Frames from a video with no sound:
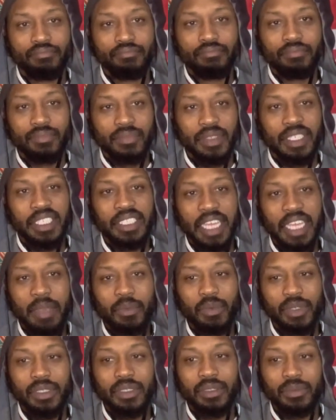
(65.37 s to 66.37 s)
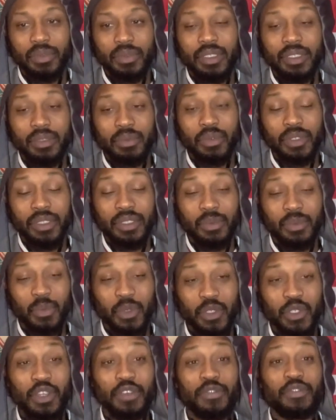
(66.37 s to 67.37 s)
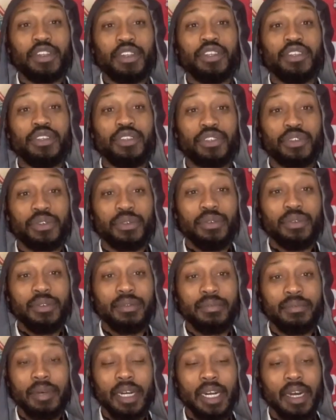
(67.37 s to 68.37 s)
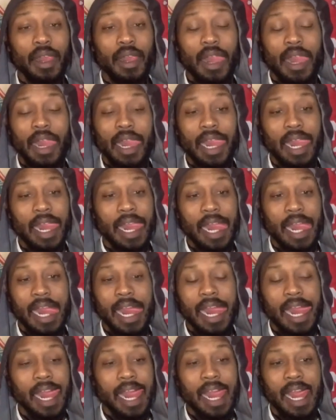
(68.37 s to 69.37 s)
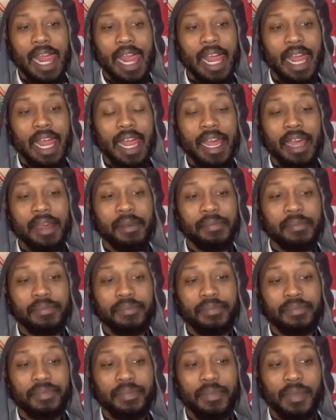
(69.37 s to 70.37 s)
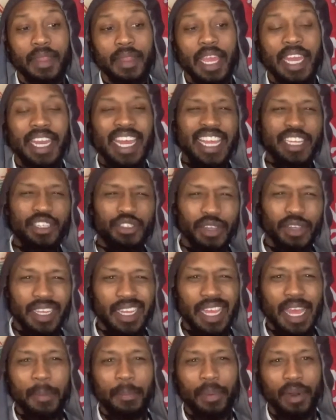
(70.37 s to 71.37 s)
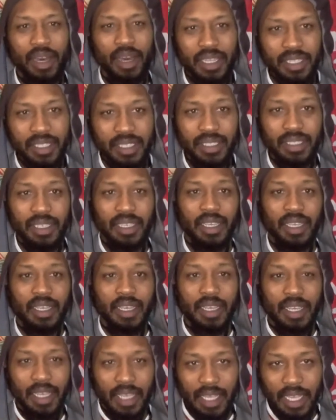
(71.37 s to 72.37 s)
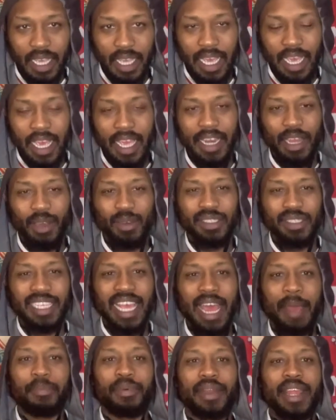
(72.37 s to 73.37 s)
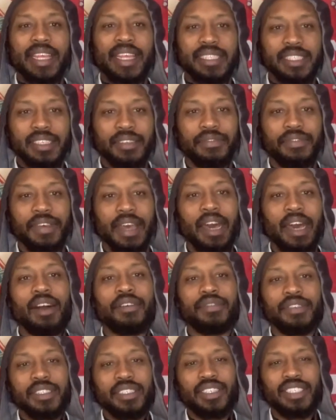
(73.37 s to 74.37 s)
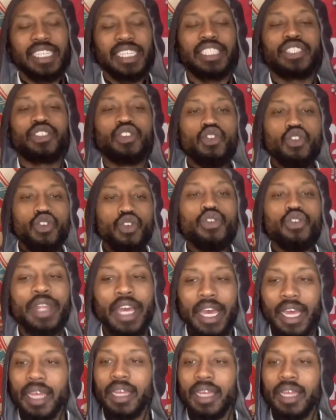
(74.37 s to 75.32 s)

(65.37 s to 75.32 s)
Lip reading: this game was good for the neutral, but and I enjoyed it at parts, and I was apprehensive at others because I just knew that.